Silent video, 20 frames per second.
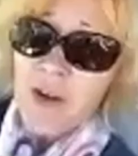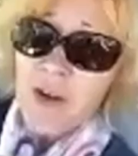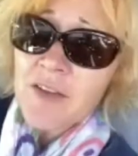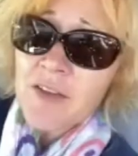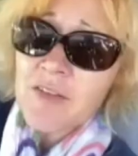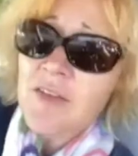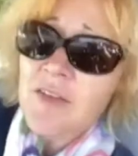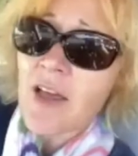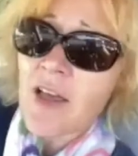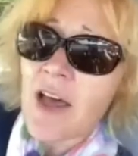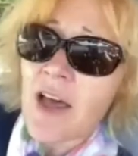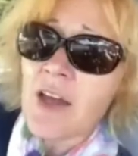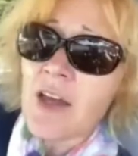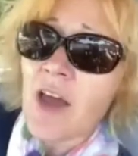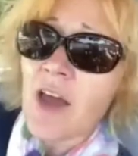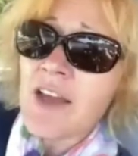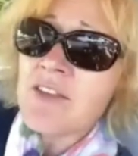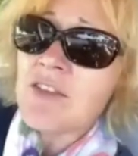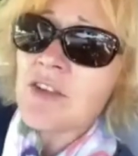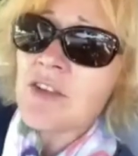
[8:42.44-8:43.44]
start, I
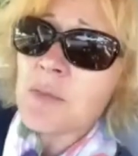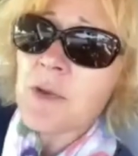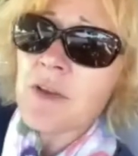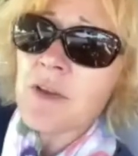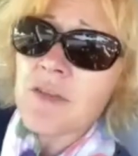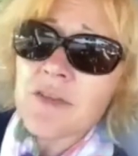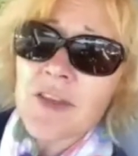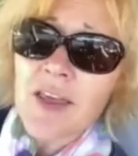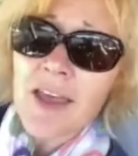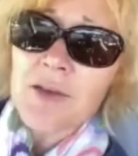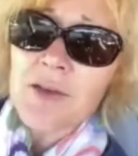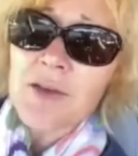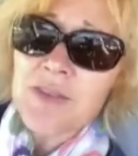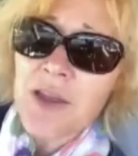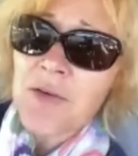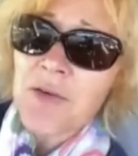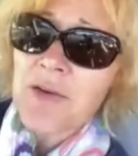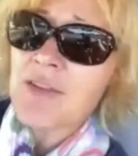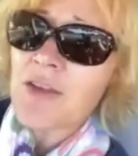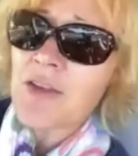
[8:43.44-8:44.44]
just want to say, because
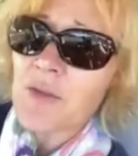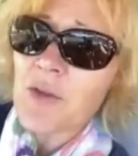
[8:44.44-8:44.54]
Eric's on the